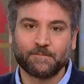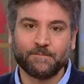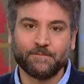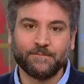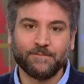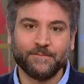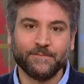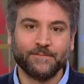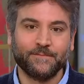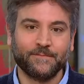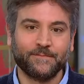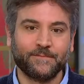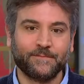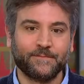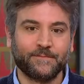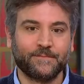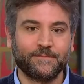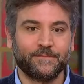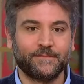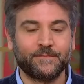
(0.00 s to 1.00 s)

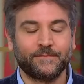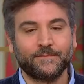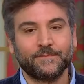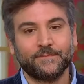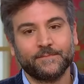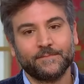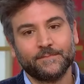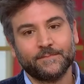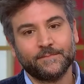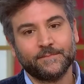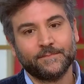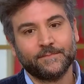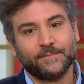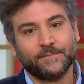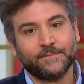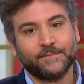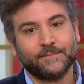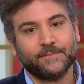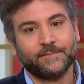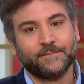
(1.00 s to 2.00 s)

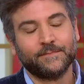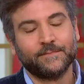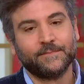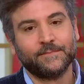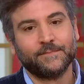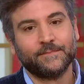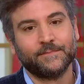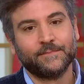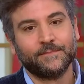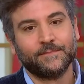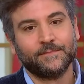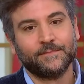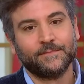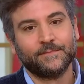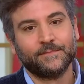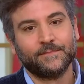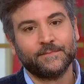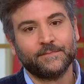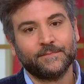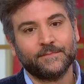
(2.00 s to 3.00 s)

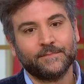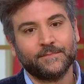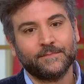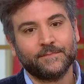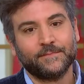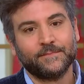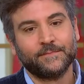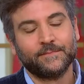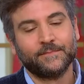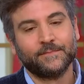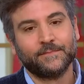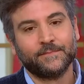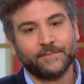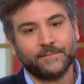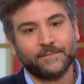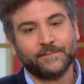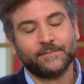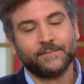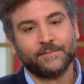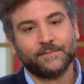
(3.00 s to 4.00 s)

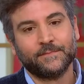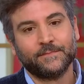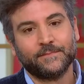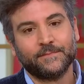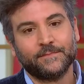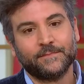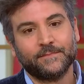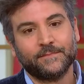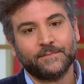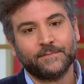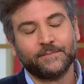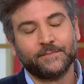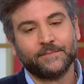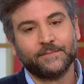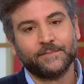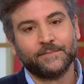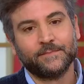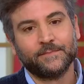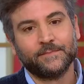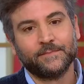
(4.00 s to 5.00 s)

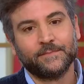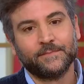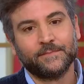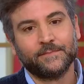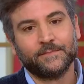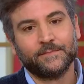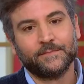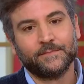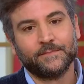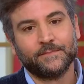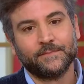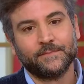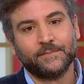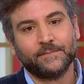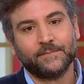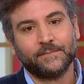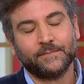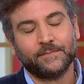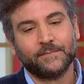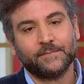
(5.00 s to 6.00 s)

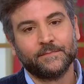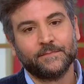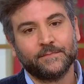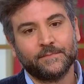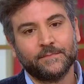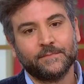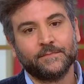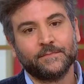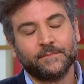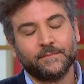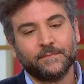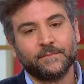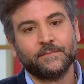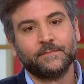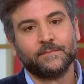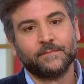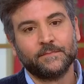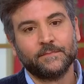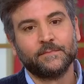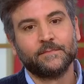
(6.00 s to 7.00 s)

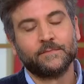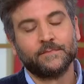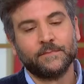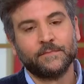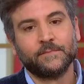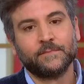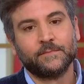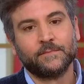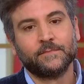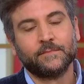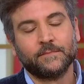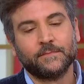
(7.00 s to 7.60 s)
No words are spoken by the person on screen.